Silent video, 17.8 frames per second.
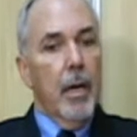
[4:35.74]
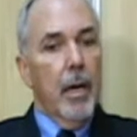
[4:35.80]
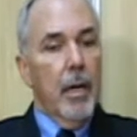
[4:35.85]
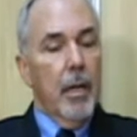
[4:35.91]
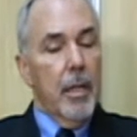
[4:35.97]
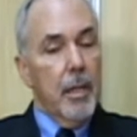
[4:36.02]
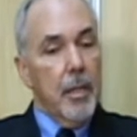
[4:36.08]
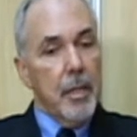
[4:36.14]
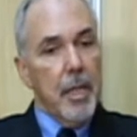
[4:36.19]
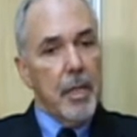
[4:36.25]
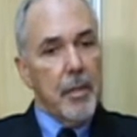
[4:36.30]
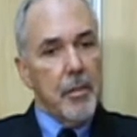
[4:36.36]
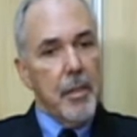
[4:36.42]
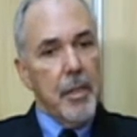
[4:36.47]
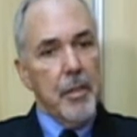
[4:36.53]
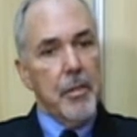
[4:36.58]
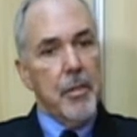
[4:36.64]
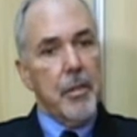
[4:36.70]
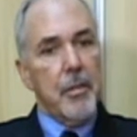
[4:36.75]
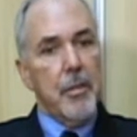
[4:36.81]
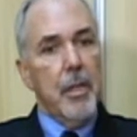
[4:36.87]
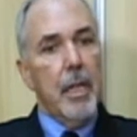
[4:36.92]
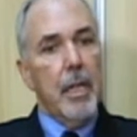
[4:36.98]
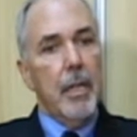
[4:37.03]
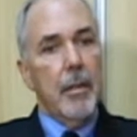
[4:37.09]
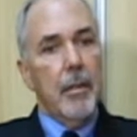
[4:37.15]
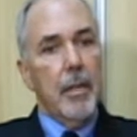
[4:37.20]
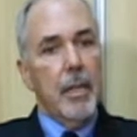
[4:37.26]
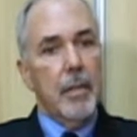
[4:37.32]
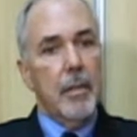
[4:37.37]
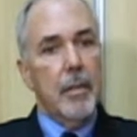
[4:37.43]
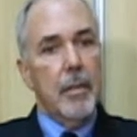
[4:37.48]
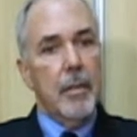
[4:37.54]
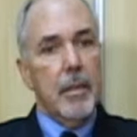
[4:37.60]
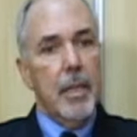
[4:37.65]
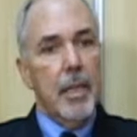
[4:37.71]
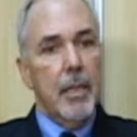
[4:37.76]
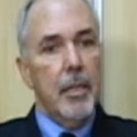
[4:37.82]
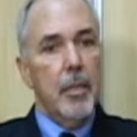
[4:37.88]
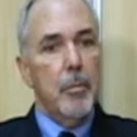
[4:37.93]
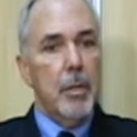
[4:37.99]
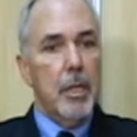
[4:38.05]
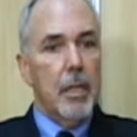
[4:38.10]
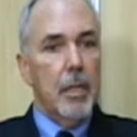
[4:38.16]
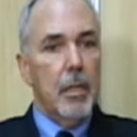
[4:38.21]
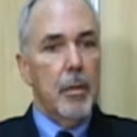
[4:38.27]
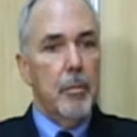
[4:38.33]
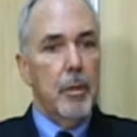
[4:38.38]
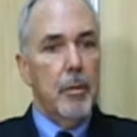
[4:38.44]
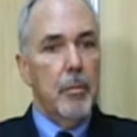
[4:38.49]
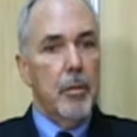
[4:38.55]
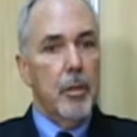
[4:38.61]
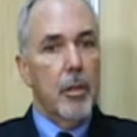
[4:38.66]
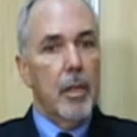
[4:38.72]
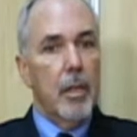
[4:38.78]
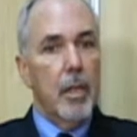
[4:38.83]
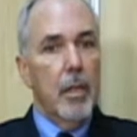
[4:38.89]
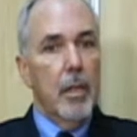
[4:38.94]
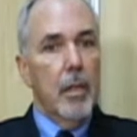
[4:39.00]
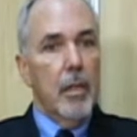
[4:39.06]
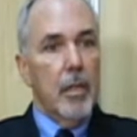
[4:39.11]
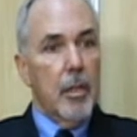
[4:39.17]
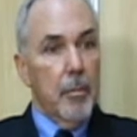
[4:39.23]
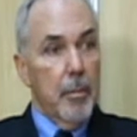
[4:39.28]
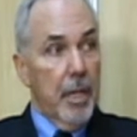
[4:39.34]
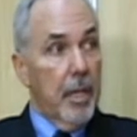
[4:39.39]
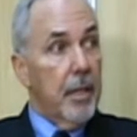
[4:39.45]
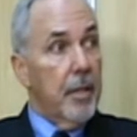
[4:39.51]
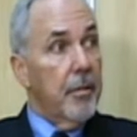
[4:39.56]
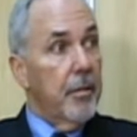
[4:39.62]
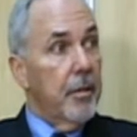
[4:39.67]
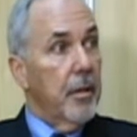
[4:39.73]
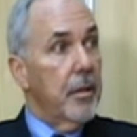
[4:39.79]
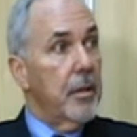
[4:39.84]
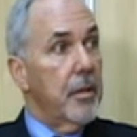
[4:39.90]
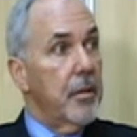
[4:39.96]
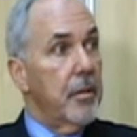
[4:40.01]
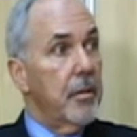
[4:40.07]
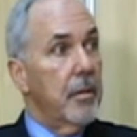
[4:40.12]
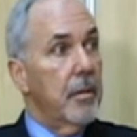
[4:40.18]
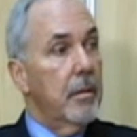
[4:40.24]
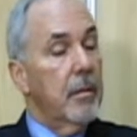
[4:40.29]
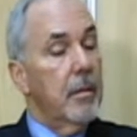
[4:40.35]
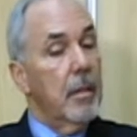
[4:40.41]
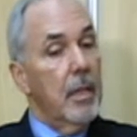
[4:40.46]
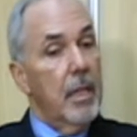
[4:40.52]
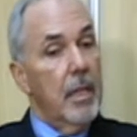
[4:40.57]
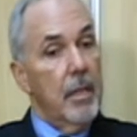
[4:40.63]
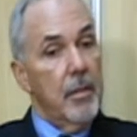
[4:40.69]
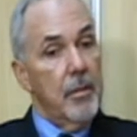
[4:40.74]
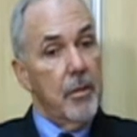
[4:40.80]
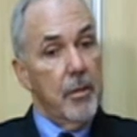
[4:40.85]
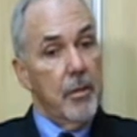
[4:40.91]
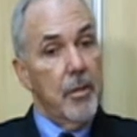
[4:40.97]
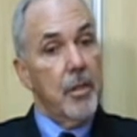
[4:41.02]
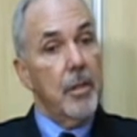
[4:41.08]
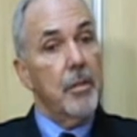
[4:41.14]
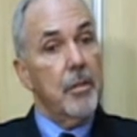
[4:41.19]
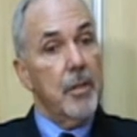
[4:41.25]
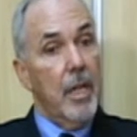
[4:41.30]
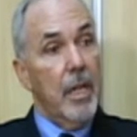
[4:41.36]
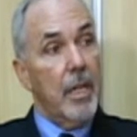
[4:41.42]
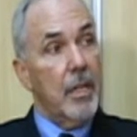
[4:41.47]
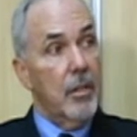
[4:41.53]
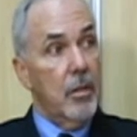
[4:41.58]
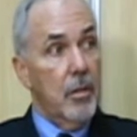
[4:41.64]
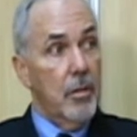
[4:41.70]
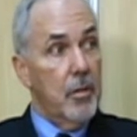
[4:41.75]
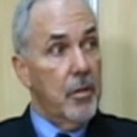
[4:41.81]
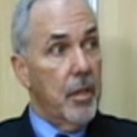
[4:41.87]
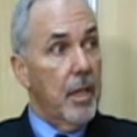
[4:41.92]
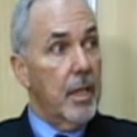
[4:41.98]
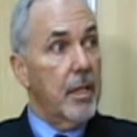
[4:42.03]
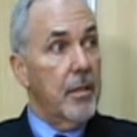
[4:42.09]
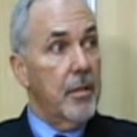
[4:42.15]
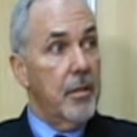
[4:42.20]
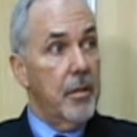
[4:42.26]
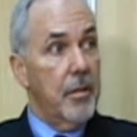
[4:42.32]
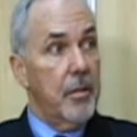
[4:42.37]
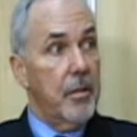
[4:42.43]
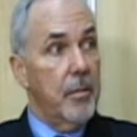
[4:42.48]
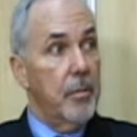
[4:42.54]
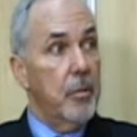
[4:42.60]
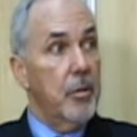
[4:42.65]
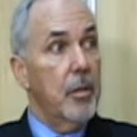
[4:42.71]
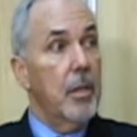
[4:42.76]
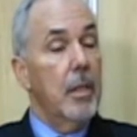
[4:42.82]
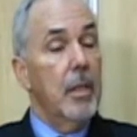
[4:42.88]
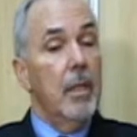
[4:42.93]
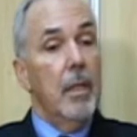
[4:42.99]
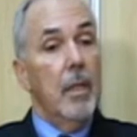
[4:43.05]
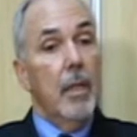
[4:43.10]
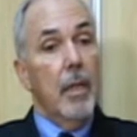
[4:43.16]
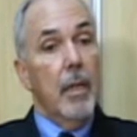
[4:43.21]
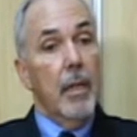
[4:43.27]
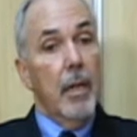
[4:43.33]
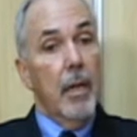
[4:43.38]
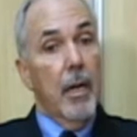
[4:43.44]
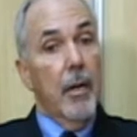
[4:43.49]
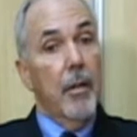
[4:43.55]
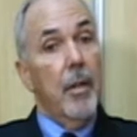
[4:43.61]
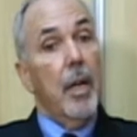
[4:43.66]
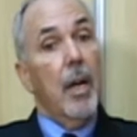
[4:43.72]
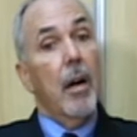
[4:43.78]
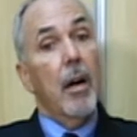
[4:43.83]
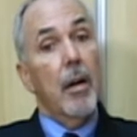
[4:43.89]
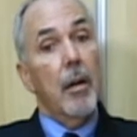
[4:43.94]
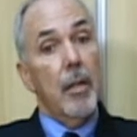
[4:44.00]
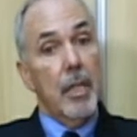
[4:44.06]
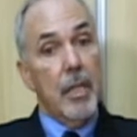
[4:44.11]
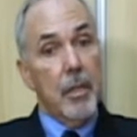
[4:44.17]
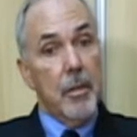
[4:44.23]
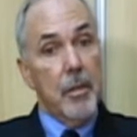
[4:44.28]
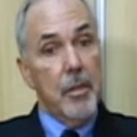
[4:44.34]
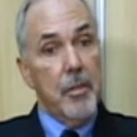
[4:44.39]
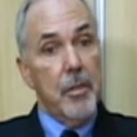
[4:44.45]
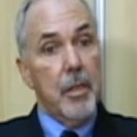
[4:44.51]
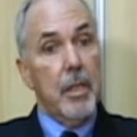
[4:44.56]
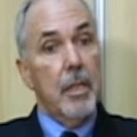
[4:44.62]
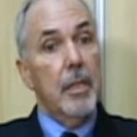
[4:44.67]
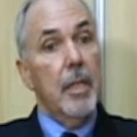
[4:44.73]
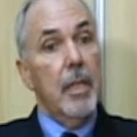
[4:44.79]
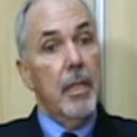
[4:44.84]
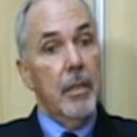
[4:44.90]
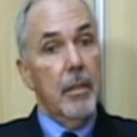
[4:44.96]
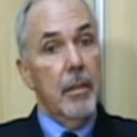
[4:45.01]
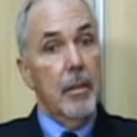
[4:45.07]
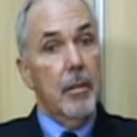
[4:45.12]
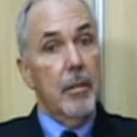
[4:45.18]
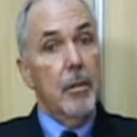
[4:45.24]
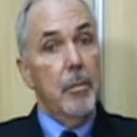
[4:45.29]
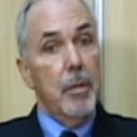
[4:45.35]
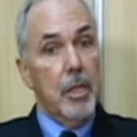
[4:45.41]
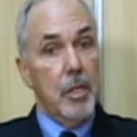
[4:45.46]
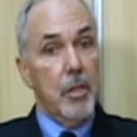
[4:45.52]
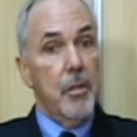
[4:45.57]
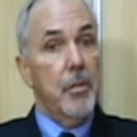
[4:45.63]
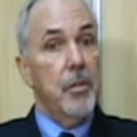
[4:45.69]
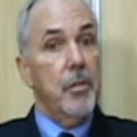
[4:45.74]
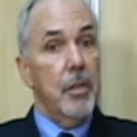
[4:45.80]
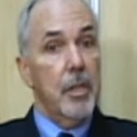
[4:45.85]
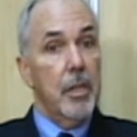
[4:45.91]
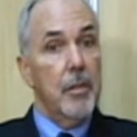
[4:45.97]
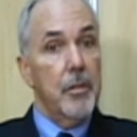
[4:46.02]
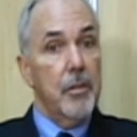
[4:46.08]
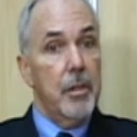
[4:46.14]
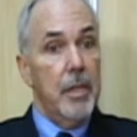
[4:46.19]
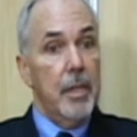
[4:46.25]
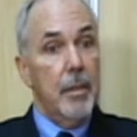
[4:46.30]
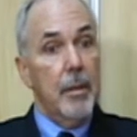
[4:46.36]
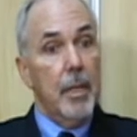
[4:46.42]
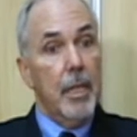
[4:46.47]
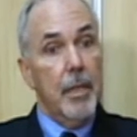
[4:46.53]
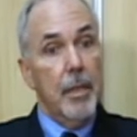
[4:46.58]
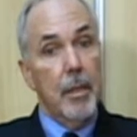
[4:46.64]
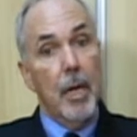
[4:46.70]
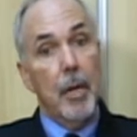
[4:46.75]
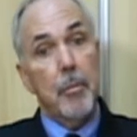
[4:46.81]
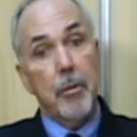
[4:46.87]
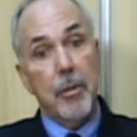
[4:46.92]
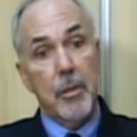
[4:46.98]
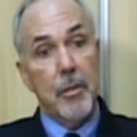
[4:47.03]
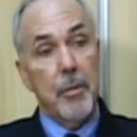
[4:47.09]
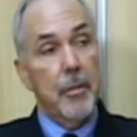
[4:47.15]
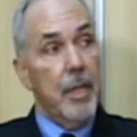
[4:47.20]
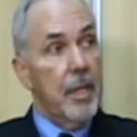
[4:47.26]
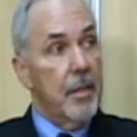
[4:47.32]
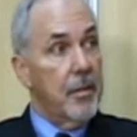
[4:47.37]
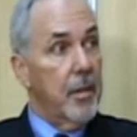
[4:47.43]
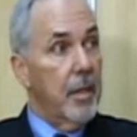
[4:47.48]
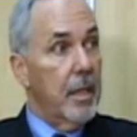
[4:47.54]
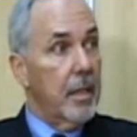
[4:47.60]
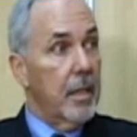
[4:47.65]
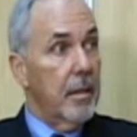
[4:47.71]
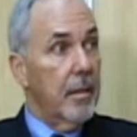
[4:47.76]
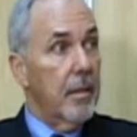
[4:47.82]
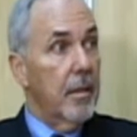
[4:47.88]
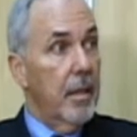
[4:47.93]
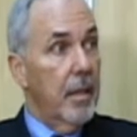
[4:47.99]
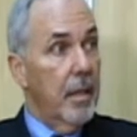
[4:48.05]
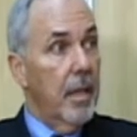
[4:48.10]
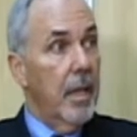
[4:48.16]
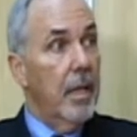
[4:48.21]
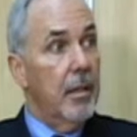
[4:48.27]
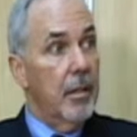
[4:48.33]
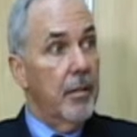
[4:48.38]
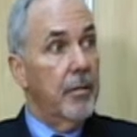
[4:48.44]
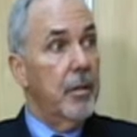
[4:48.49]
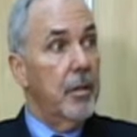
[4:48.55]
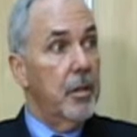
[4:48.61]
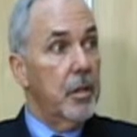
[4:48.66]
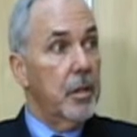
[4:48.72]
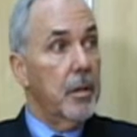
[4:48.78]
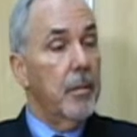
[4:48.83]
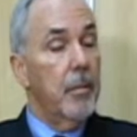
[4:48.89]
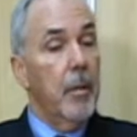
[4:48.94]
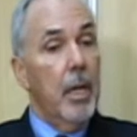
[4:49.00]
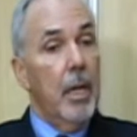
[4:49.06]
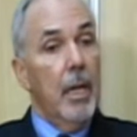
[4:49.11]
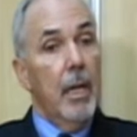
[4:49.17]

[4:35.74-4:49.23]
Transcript: On the x86 side, they tend to be a little bit more commodity focused. So single socket, 2 socket systems. They are increasing in dimensions, so you'll see upwards of 8 socket in the future.